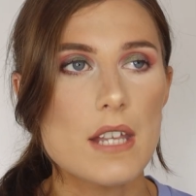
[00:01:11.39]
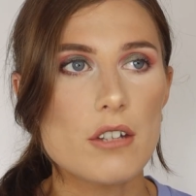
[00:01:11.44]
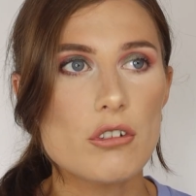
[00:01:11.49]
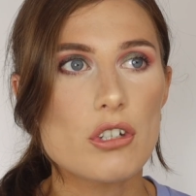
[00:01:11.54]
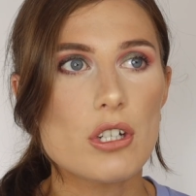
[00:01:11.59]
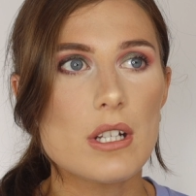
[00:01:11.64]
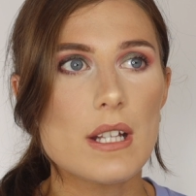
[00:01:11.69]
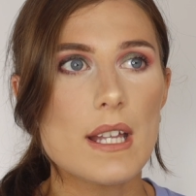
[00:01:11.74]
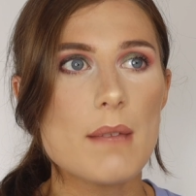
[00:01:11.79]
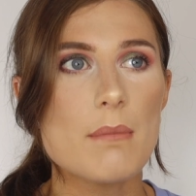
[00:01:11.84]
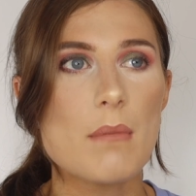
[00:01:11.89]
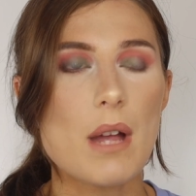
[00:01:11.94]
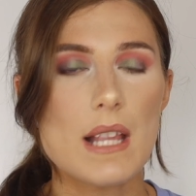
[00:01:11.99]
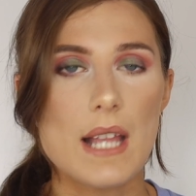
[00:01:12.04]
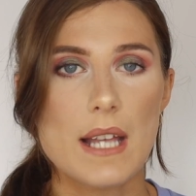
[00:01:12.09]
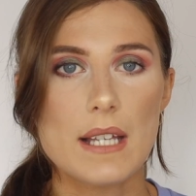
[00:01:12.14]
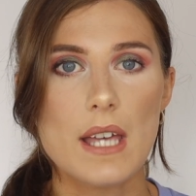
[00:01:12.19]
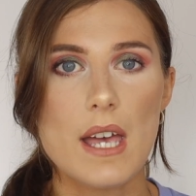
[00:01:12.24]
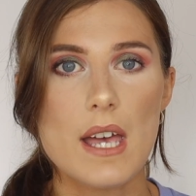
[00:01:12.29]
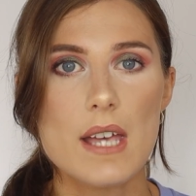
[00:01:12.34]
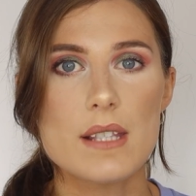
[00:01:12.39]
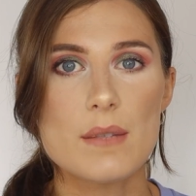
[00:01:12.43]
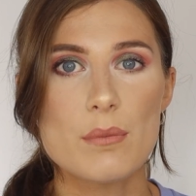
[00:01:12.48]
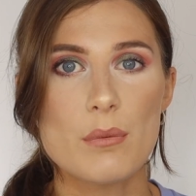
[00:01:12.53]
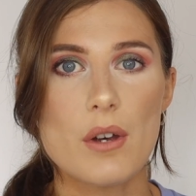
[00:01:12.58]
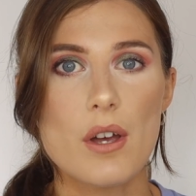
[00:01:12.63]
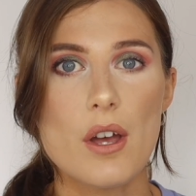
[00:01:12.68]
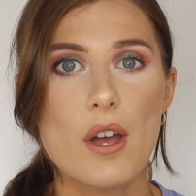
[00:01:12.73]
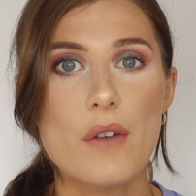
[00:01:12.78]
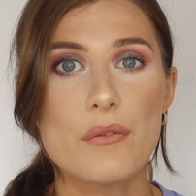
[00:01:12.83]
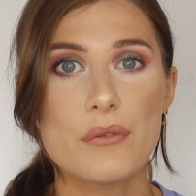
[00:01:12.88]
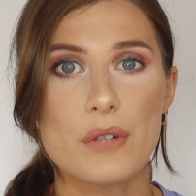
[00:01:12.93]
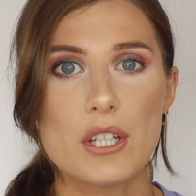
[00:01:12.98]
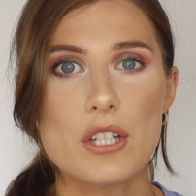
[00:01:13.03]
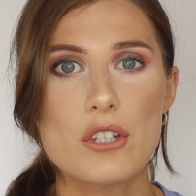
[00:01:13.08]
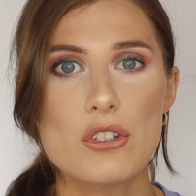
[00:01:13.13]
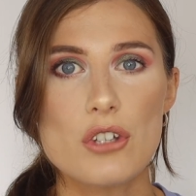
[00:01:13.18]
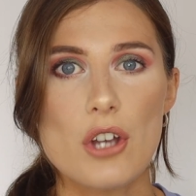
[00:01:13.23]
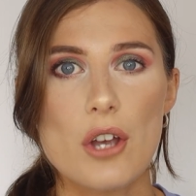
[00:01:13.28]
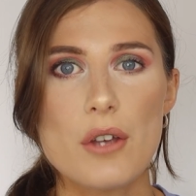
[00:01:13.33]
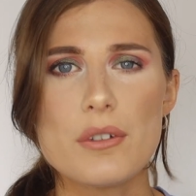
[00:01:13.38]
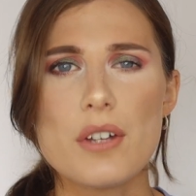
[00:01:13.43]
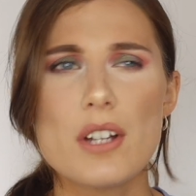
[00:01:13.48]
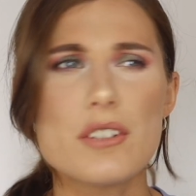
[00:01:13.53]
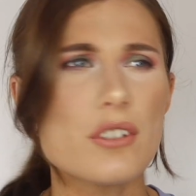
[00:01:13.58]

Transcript: literally my leg hairs were a freaking joke.